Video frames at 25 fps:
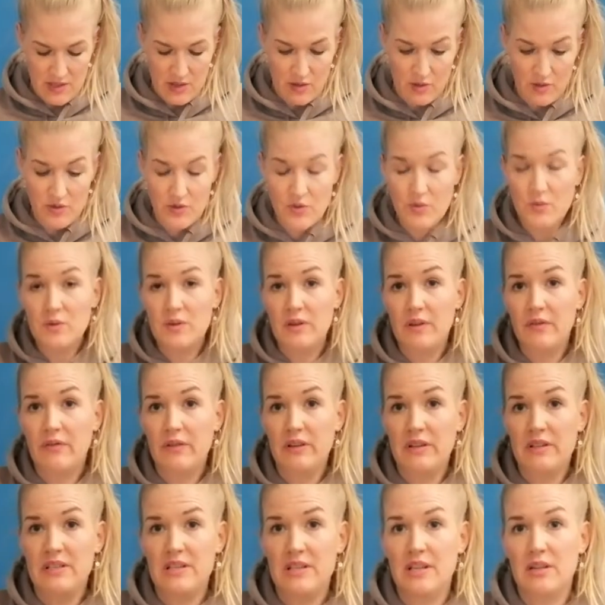There are two
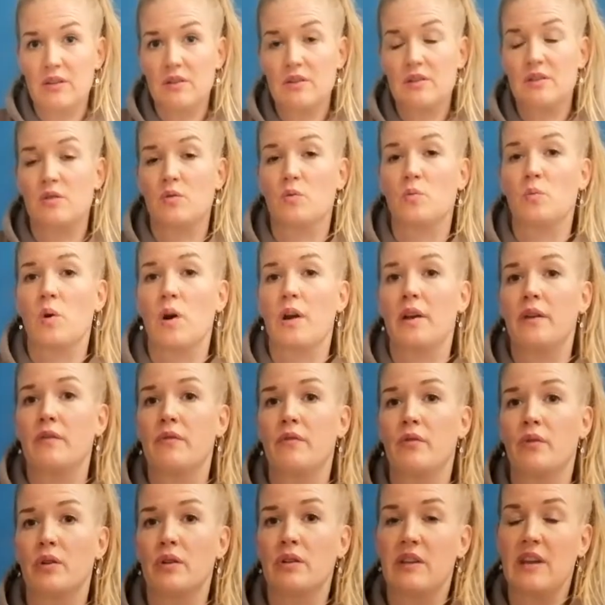different tiers, one
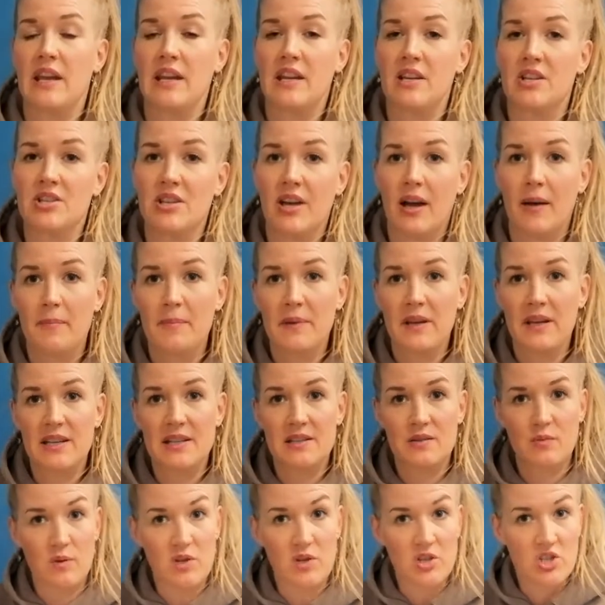for the energy
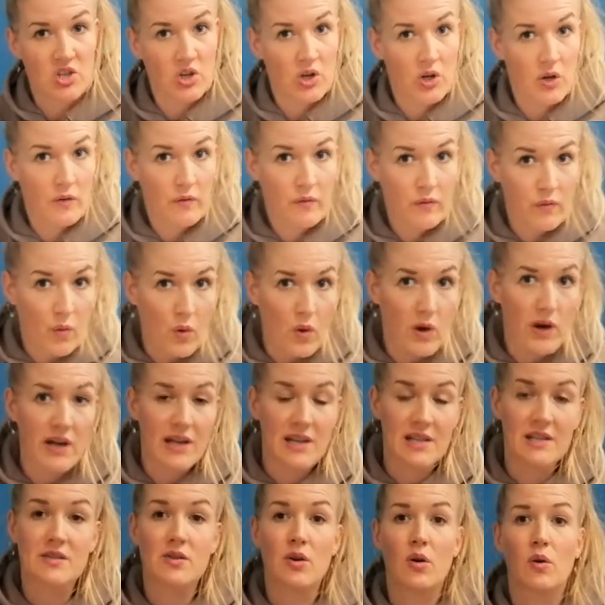updates, which are 4
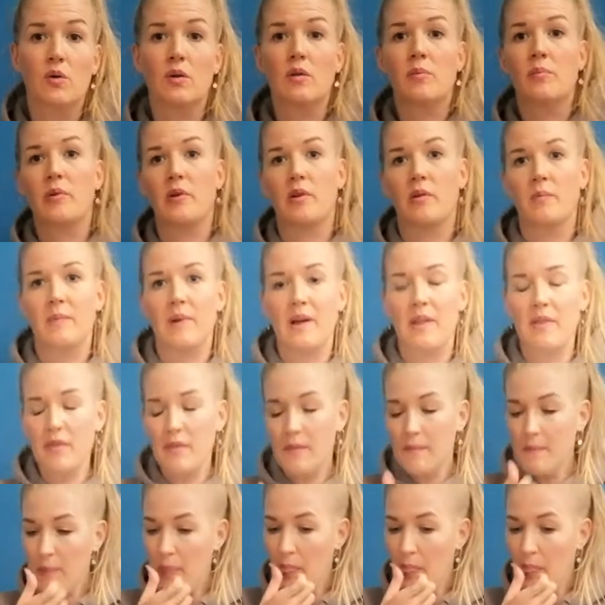in total per month